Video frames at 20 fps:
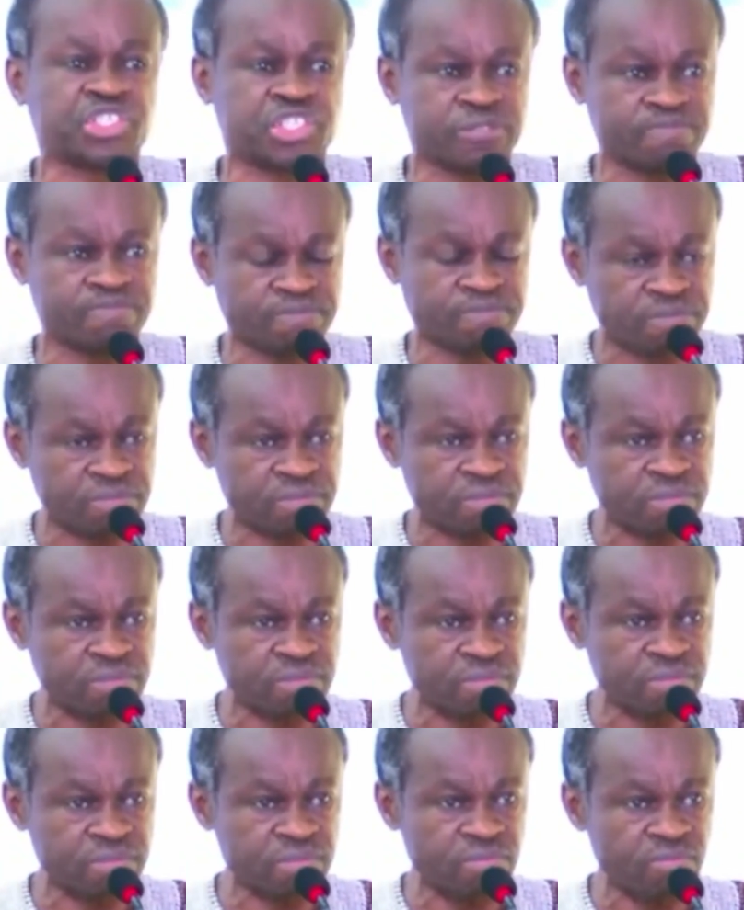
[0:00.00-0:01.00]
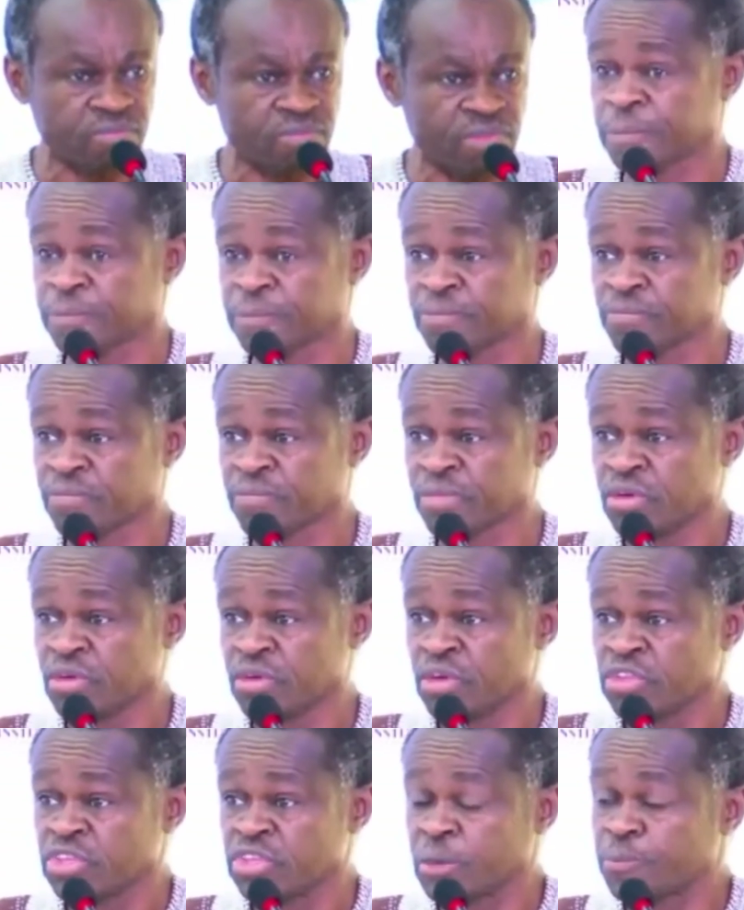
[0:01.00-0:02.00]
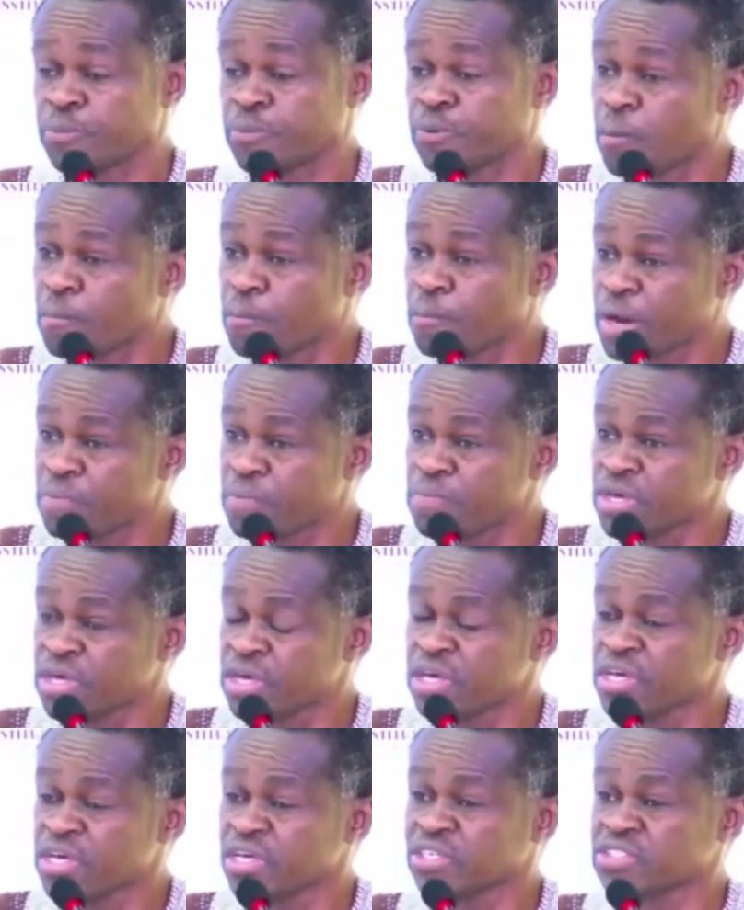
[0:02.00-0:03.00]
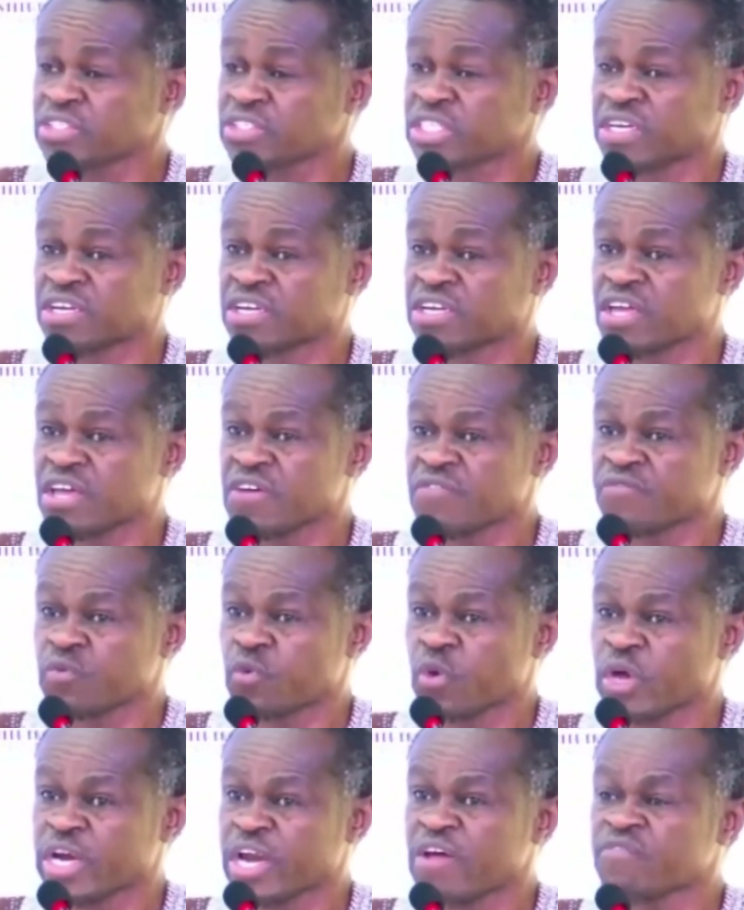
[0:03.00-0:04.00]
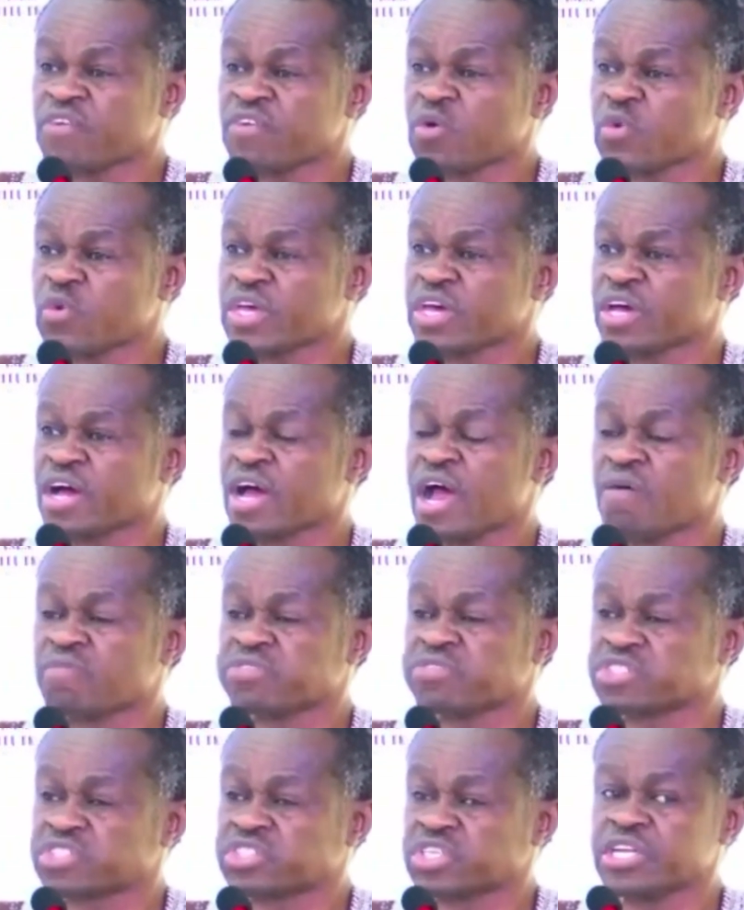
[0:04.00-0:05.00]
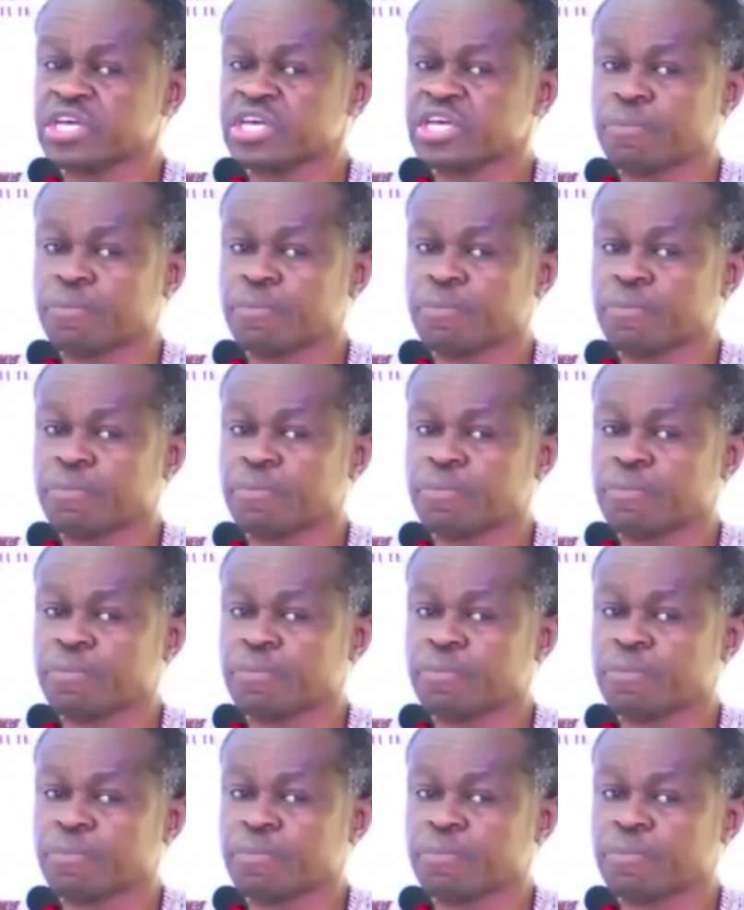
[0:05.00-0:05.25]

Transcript: The problem is that if whenever we have senior politicians in the room,